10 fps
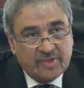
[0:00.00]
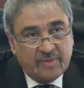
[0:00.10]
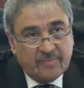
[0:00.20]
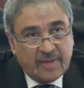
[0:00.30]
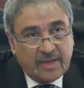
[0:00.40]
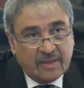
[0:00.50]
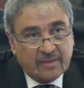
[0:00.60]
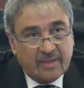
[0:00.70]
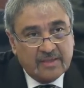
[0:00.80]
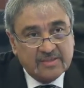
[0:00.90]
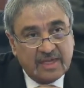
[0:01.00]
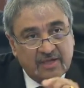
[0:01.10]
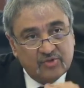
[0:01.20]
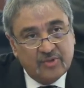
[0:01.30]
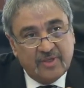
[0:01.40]
and impact has
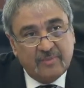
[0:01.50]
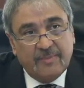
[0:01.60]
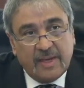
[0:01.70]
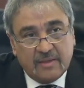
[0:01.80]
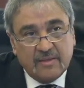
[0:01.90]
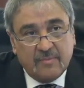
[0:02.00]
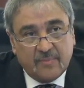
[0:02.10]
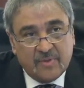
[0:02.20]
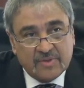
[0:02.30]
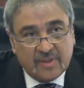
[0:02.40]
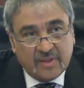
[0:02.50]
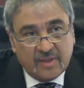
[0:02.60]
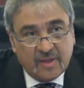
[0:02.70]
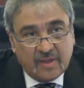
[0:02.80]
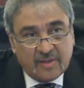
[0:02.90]
actually impacted them personally.
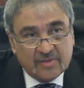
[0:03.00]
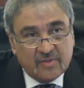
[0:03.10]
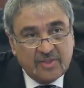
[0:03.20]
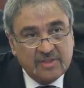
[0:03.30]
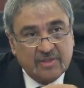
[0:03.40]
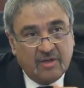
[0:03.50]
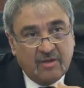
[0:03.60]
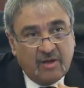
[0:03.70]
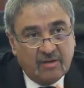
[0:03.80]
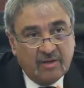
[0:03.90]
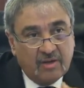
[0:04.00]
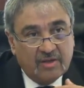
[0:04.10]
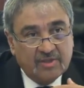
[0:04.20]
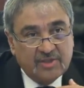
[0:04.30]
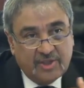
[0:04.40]
So these are not
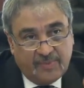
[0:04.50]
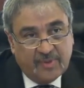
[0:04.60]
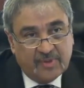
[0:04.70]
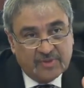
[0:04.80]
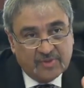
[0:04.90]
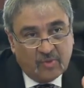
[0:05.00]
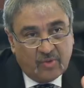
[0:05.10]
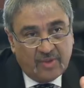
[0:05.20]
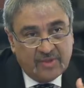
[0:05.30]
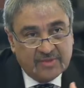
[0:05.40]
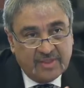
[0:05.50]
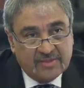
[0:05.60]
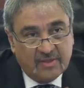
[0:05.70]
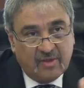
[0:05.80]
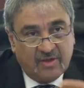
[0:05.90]
typical stories, as
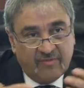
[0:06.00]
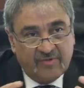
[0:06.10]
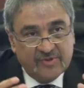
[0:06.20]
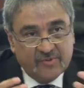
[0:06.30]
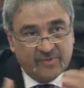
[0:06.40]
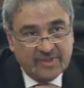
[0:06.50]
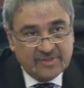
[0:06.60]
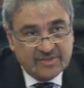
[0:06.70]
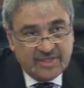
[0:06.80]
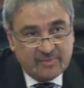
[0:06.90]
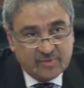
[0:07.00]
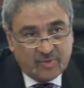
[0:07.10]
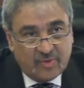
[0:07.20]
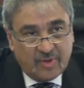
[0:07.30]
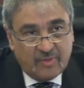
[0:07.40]
in not every student has the same
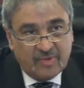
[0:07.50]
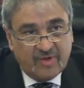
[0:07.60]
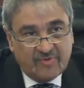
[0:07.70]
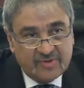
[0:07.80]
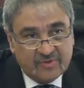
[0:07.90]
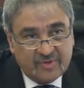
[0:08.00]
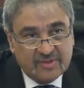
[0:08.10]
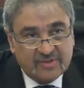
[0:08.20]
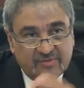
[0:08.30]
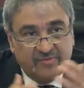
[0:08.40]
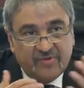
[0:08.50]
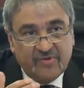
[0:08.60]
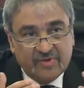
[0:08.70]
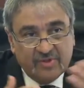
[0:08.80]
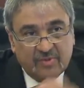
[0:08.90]
story, but every student has
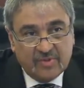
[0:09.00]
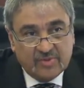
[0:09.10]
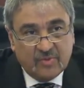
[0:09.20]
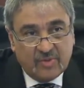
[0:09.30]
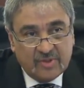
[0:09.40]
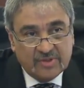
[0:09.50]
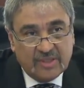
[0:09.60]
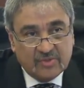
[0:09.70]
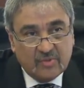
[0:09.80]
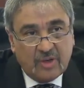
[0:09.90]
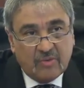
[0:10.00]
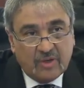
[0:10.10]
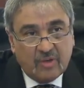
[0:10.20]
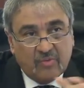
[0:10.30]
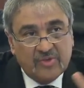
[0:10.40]
very similar stories as to how
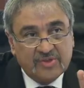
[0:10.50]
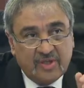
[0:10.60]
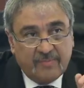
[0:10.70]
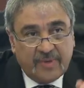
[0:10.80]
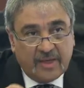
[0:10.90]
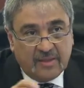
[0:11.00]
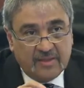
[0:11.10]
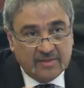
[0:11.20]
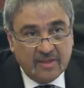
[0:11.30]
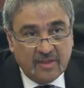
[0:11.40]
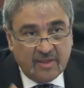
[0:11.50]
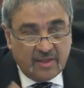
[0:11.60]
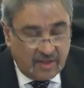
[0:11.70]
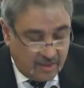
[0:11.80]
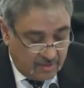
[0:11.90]
our outreach and impact is
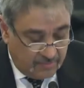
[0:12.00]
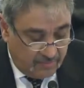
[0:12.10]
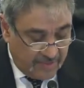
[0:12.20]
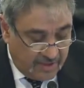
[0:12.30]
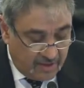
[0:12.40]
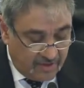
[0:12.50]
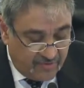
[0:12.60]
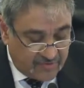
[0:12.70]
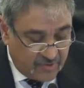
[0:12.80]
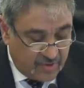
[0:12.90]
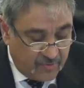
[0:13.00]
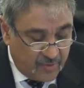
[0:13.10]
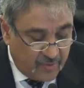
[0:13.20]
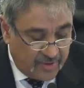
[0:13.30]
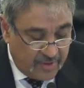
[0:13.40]
making a difference for the
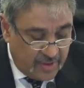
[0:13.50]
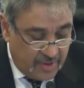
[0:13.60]
community.